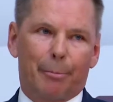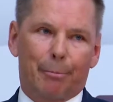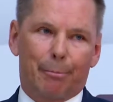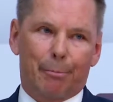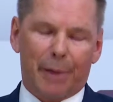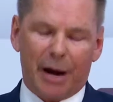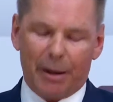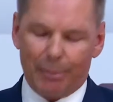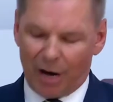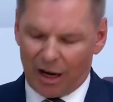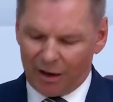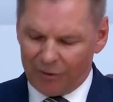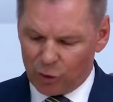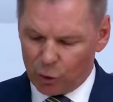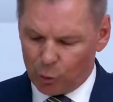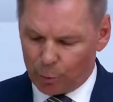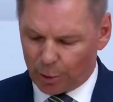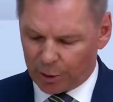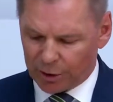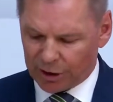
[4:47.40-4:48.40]
per my
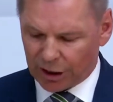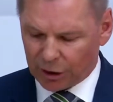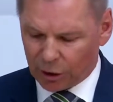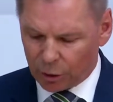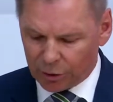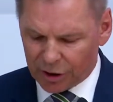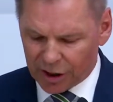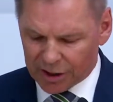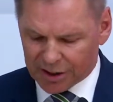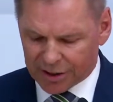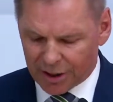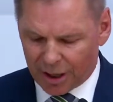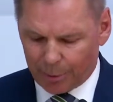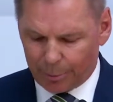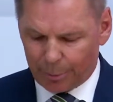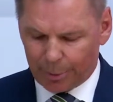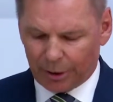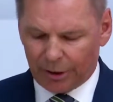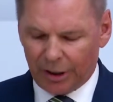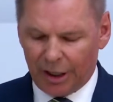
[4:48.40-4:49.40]
viewpoint, a good
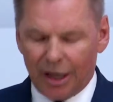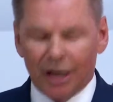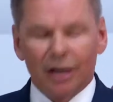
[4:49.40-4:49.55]
example